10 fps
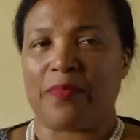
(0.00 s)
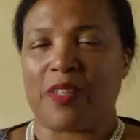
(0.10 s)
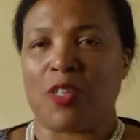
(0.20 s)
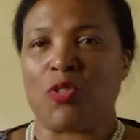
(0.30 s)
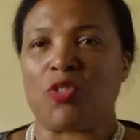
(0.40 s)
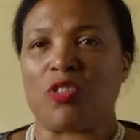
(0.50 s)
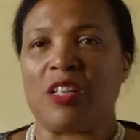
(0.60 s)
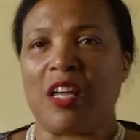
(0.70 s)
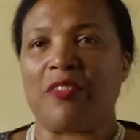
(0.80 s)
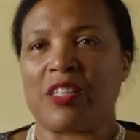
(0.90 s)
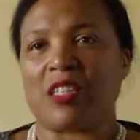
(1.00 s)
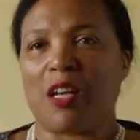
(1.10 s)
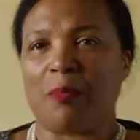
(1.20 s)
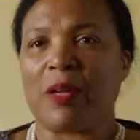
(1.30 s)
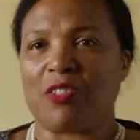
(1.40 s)
you should never
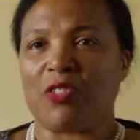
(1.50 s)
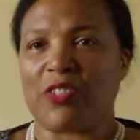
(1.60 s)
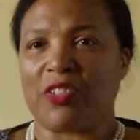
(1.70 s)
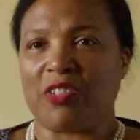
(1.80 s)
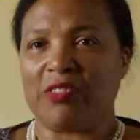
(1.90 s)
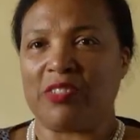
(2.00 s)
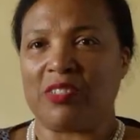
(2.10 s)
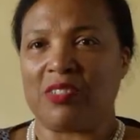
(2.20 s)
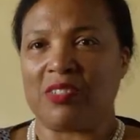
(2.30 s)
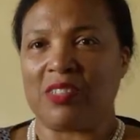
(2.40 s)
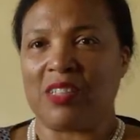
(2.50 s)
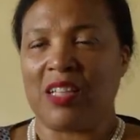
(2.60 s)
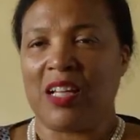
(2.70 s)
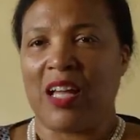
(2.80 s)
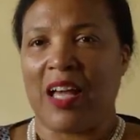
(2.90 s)
stipend yourself,
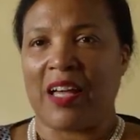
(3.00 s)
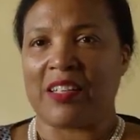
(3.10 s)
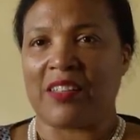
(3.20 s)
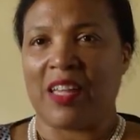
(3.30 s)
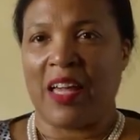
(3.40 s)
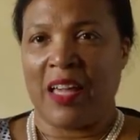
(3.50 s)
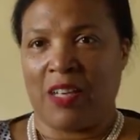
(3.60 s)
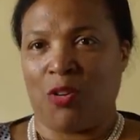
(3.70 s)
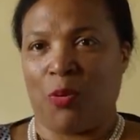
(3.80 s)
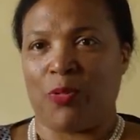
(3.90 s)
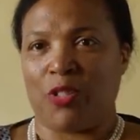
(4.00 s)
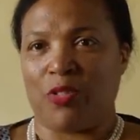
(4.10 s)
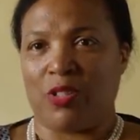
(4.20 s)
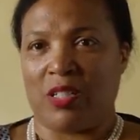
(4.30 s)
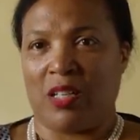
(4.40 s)
and that any
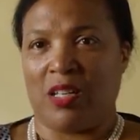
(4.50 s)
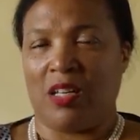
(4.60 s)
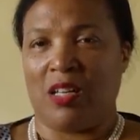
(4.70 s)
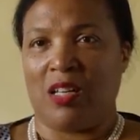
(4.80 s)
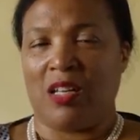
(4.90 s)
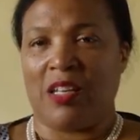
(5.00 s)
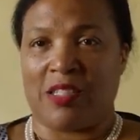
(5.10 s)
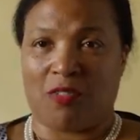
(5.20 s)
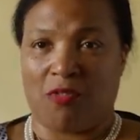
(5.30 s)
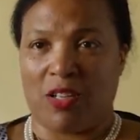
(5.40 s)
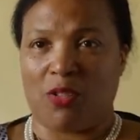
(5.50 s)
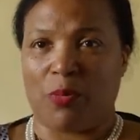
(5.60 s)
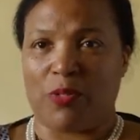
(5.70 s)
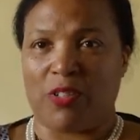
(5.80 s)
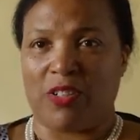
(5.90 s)
opportunity is a great
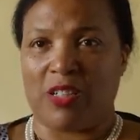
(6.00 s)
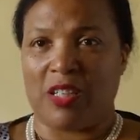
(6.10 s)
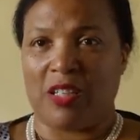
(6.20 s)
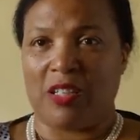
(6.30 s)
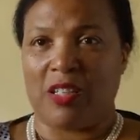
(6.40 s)
opportunity,